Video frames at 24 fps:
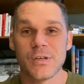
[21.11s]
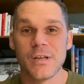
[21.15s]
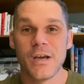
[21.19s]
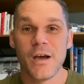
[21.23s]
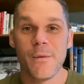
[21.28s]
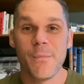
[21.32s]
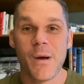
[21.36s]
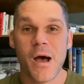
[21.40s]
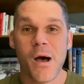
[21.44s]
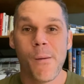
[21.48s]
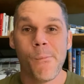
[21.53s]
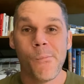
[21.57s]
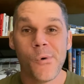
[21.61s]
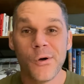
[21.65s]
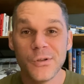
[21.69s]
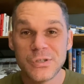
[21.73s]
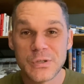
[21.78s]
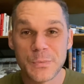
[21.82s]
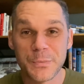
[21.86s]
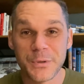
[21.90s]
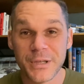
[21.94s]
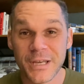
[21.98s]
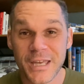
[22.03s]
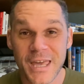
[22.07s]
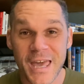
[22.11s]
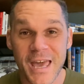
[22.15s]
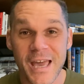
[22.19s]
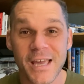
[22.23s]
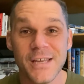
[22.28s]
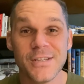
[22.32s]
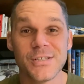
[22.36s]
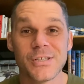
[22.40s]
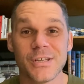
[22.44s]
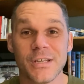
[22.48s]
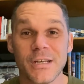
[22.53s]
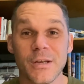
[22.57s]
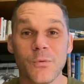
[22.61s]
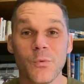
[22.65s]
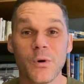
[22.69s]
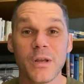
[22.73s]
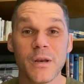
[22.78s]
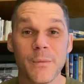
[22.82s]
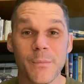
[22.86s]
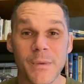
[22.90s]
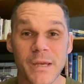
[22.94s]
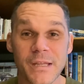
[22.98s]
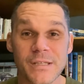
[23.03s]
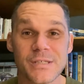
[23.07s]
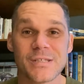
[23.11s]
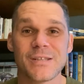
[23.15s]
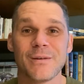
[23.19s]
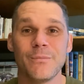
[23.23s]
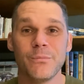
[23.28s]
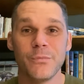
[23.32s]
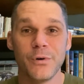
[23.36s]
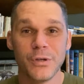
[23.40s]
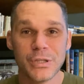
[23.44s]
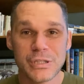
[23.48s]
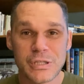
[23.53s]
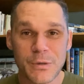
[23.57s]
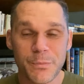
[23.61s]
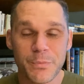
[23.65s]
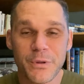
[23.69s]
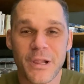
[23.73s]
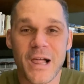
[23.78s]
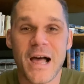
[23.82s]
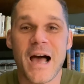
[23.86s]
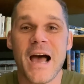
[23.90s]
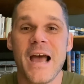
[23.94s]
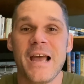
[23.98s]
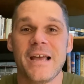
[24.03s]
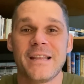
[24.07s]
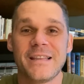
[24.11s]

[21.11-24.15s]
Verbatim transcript: about multiplication and what it means to multiply,